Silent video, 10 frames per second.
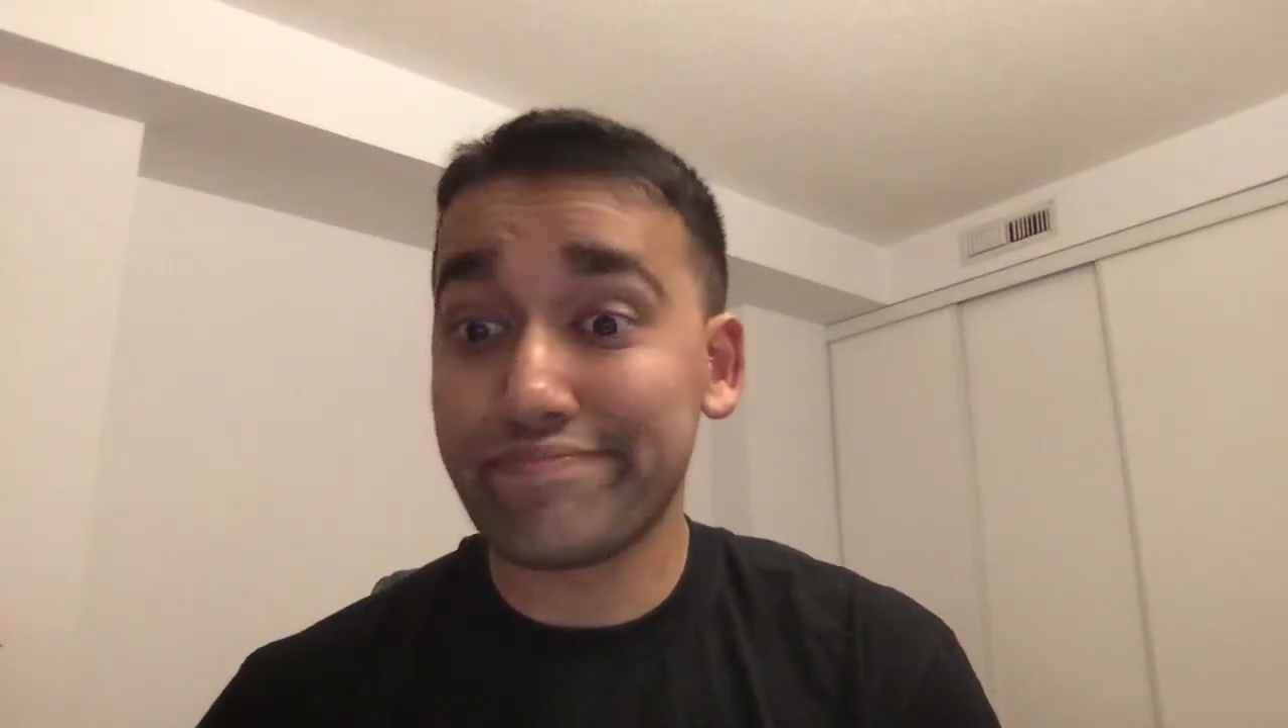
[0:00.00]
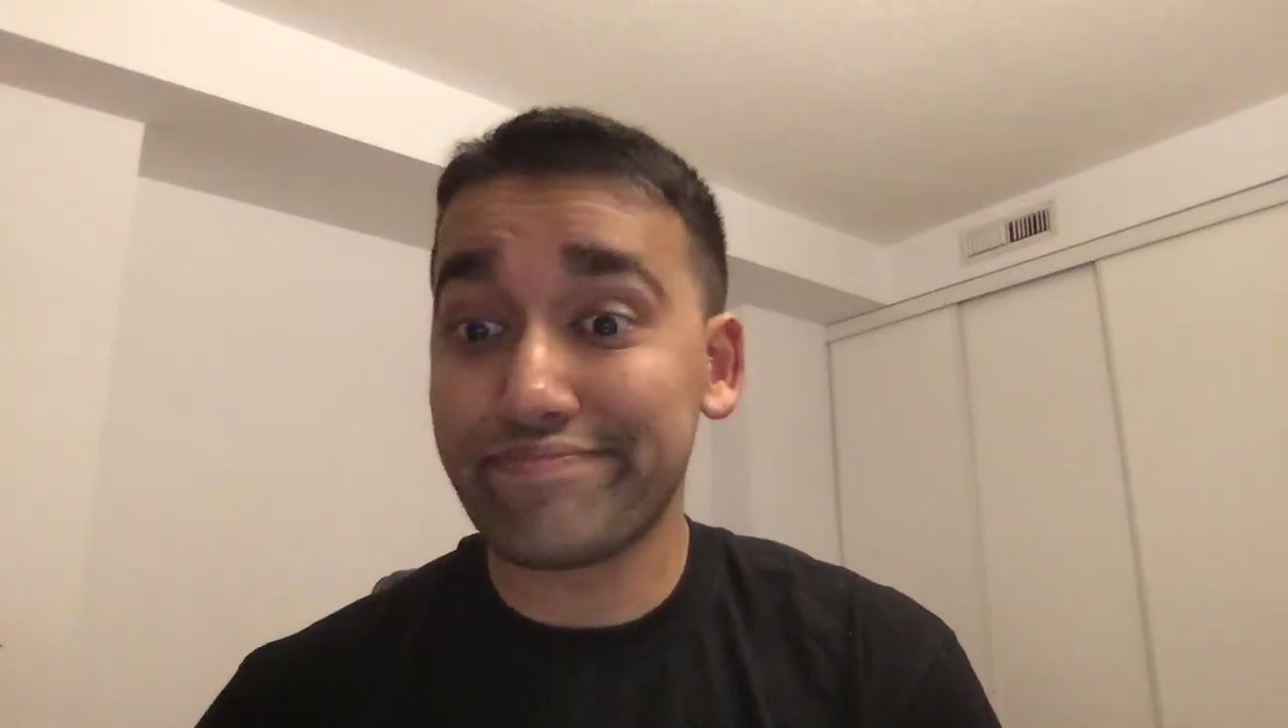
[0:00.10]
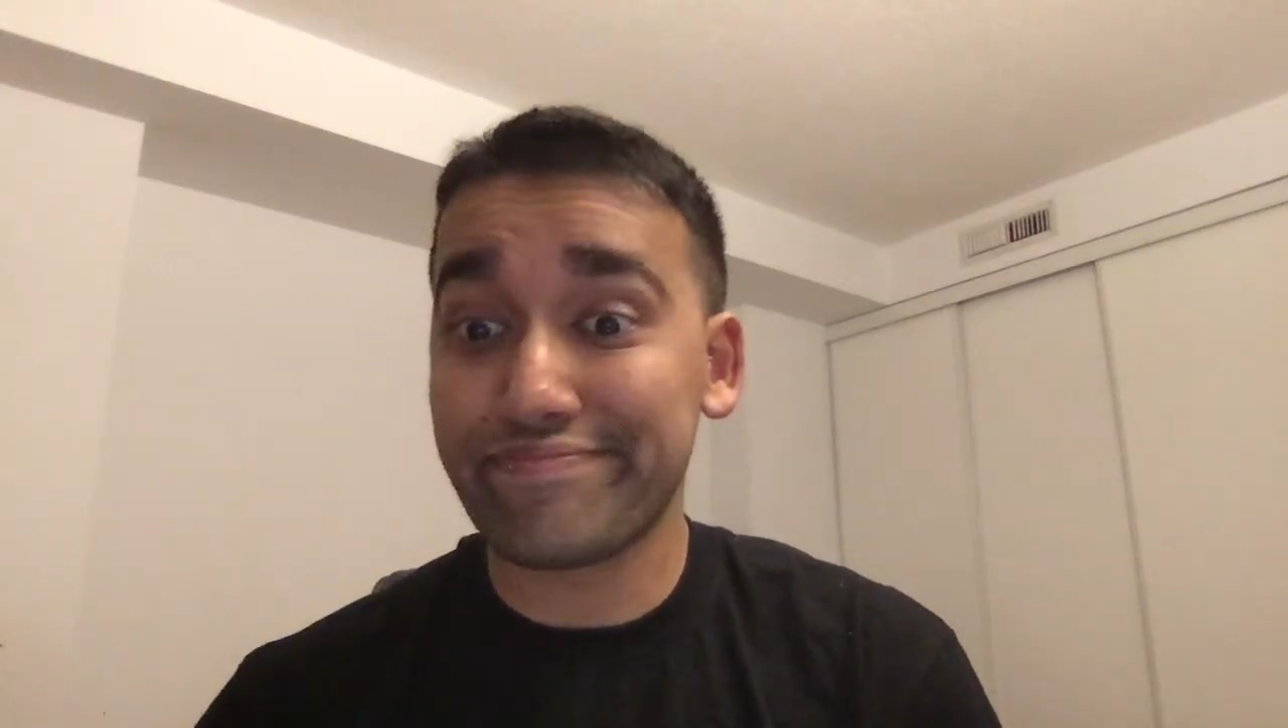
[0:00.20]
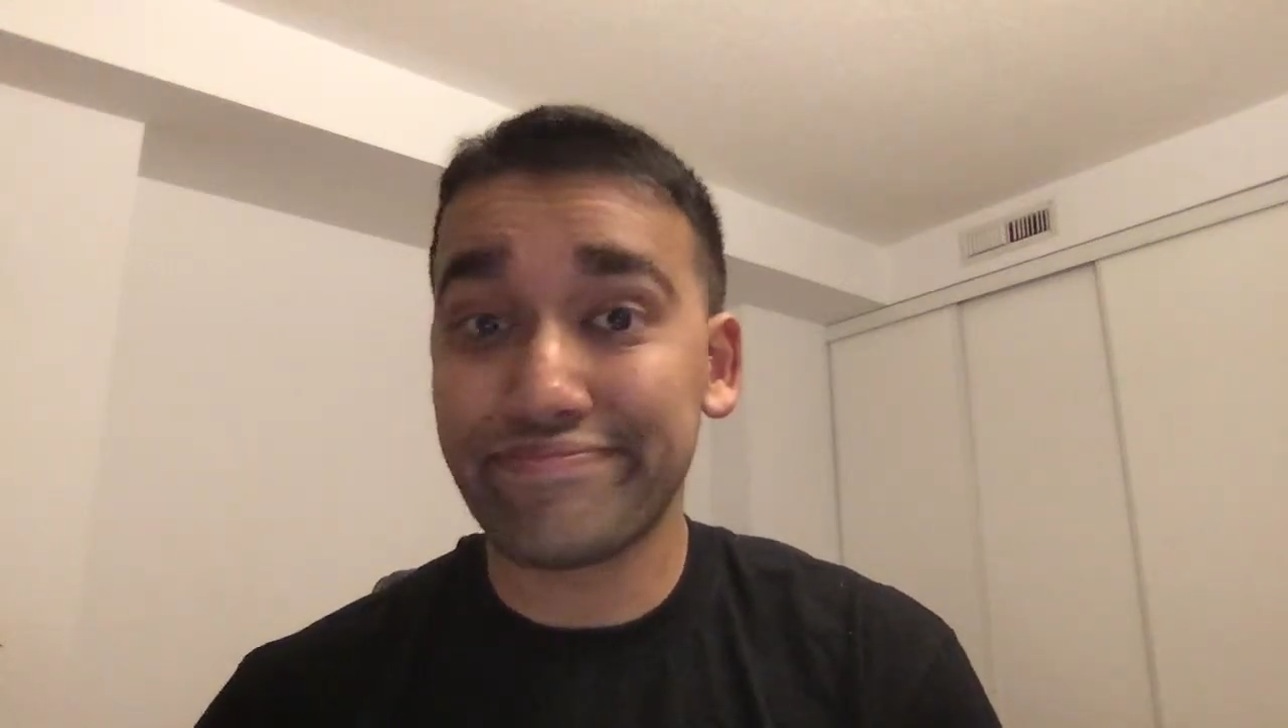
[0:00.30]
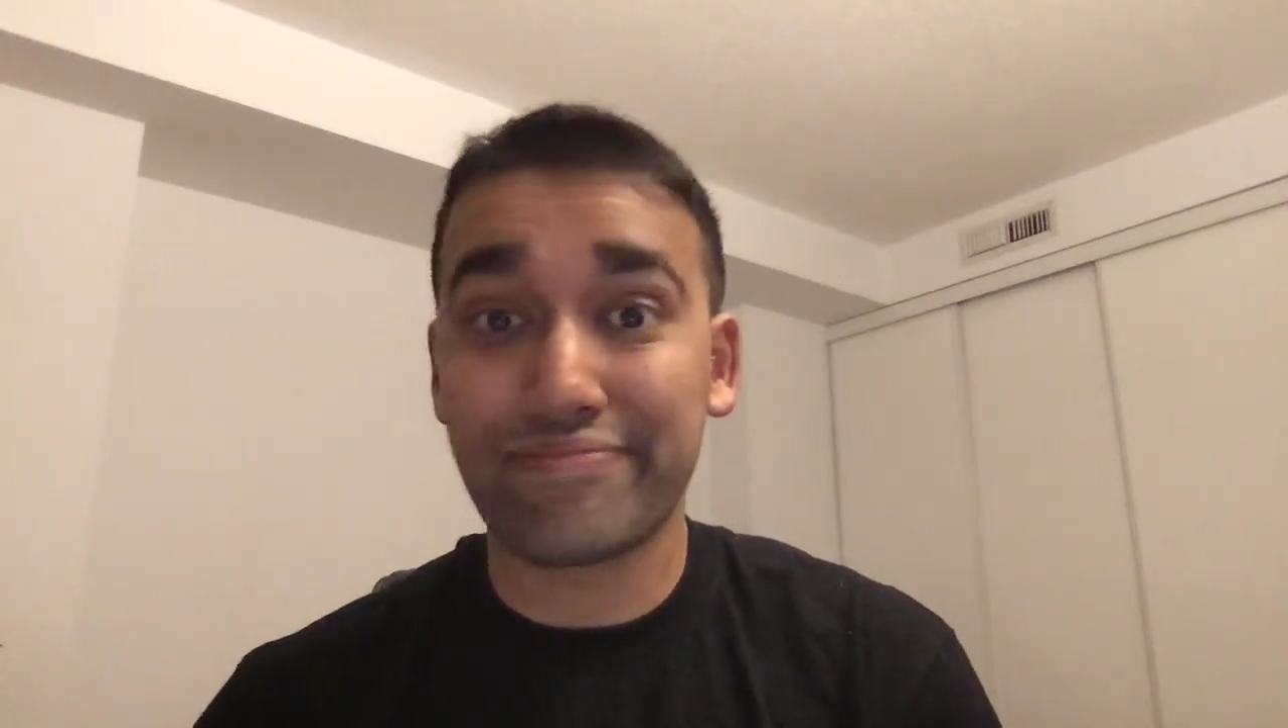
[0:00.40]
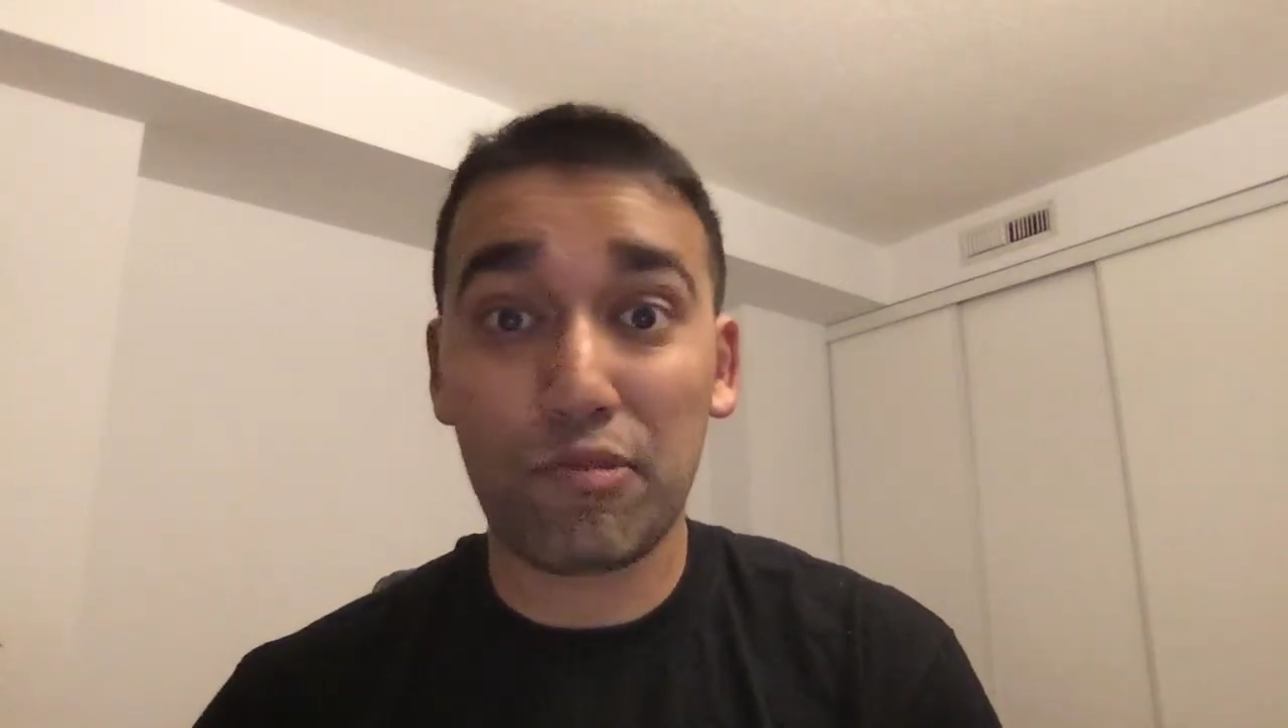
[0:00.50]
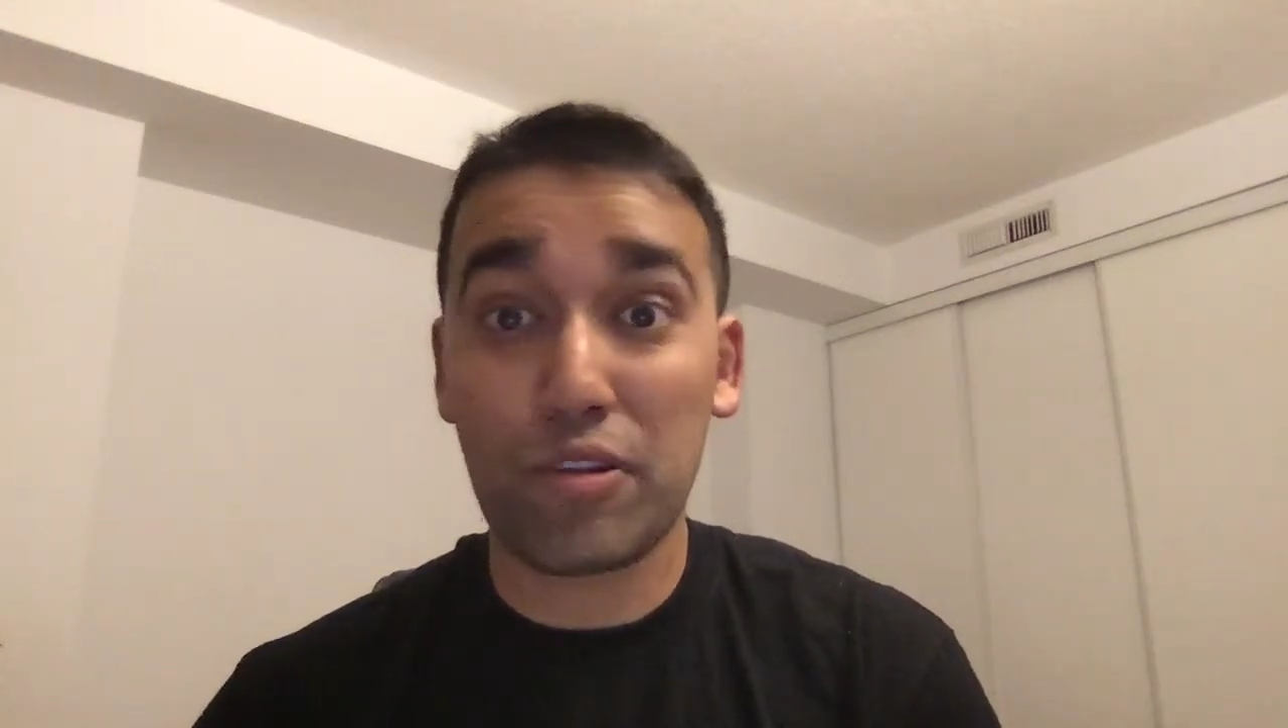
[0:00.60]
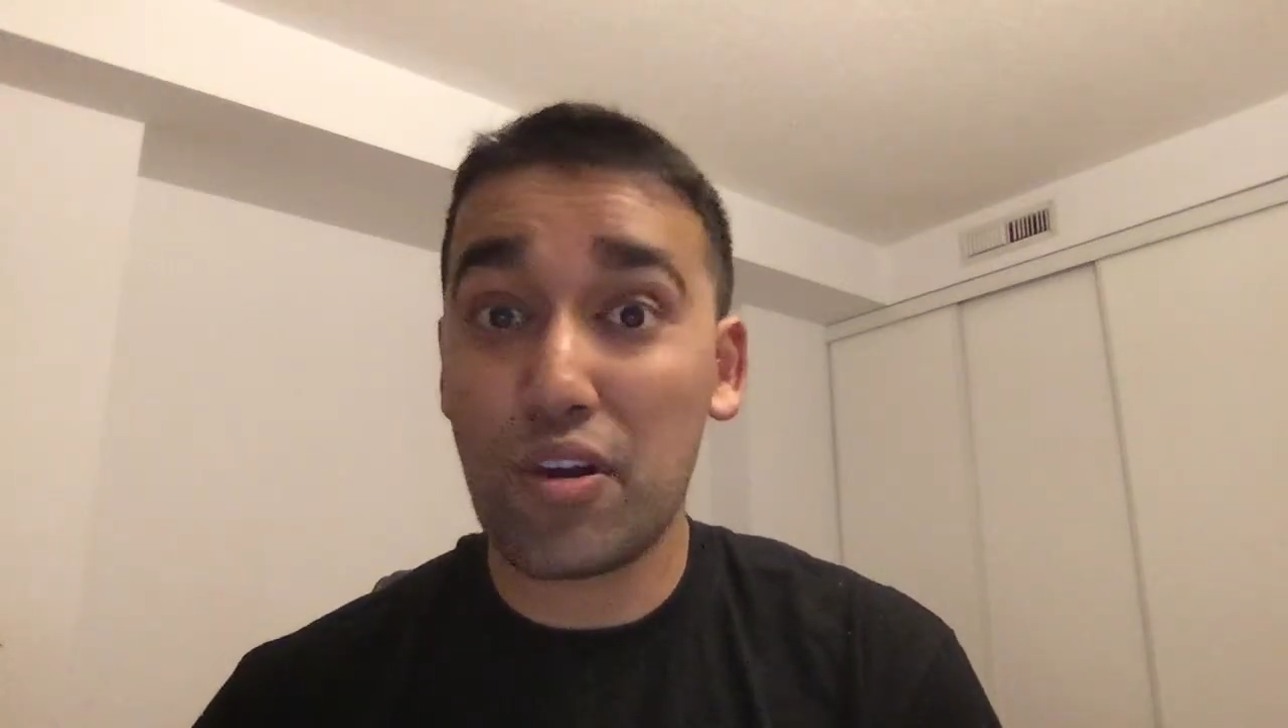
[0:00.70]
we're